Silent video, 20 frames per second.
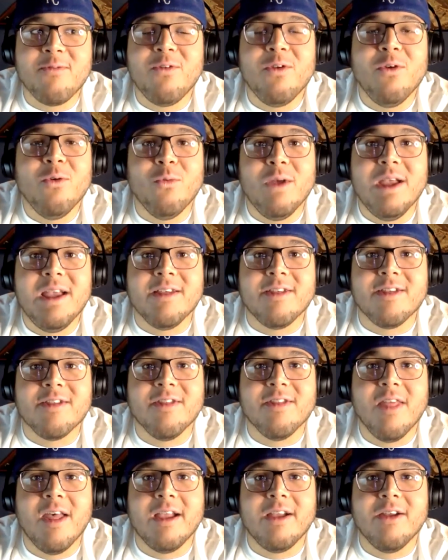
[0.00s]
few
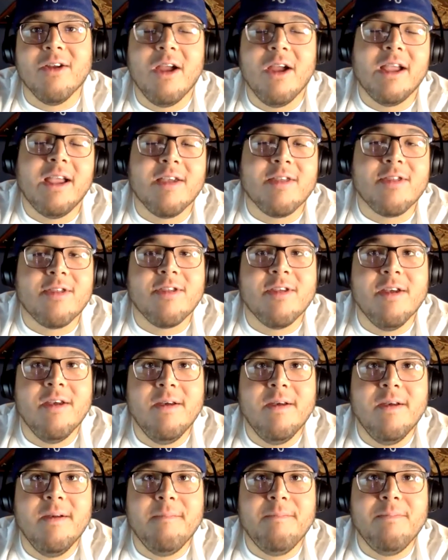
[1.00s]
weeks, like, or I guess
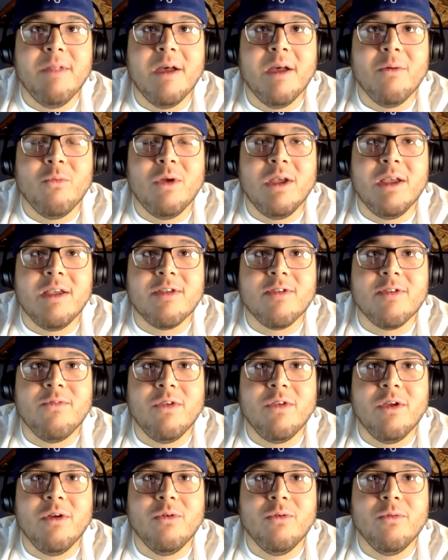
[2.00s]
not weeks,
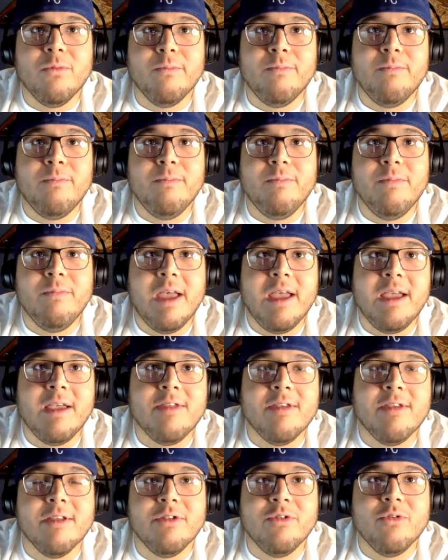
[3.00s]
few
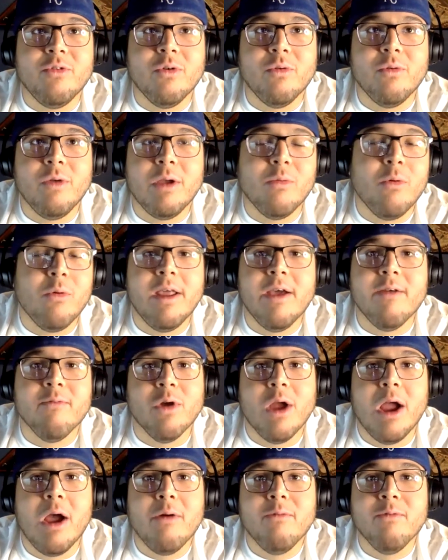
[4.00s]
days into a week,
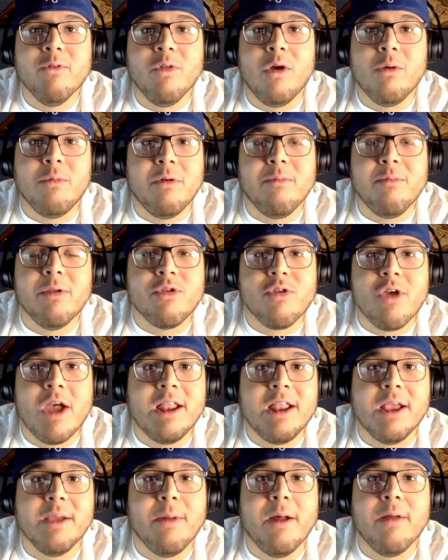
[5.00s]
whatever, however long we've been
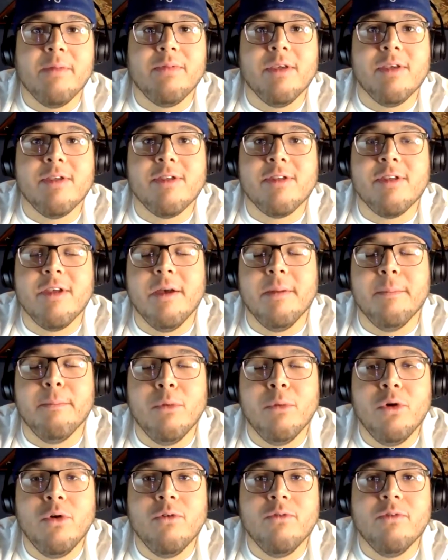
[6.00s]
chatting about this
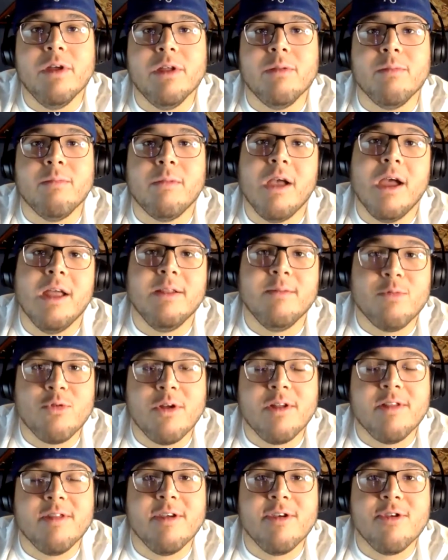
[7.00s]
move and kind of
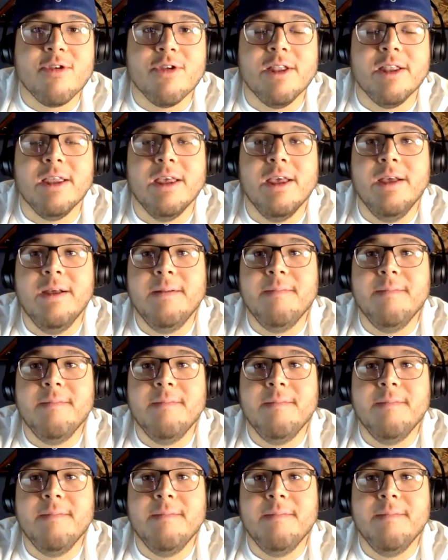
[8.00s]
transition.